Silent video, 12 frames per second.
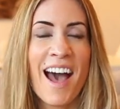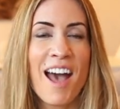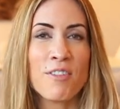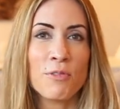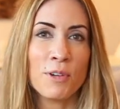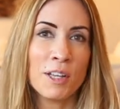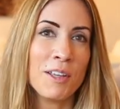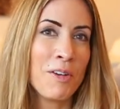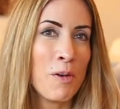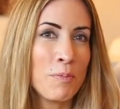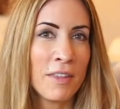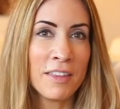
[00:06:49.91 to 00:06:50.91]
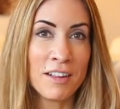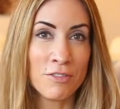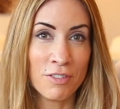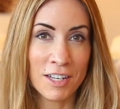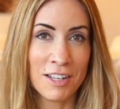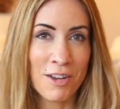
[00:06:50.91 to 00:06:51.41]
I really hope that this
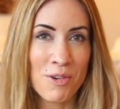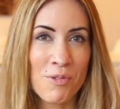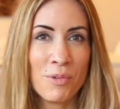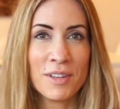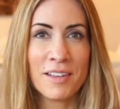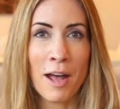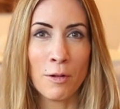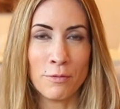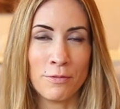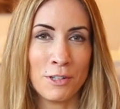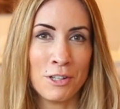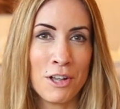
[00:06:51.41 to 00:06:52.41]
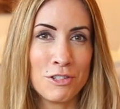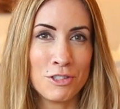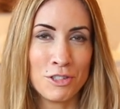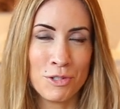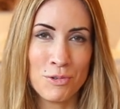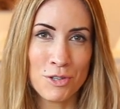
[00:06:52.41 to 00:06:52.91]
video was helpful
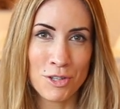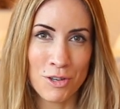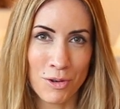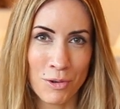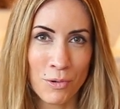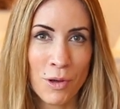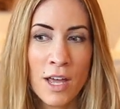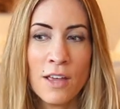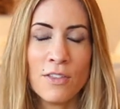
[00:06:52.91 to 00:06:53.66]
to you.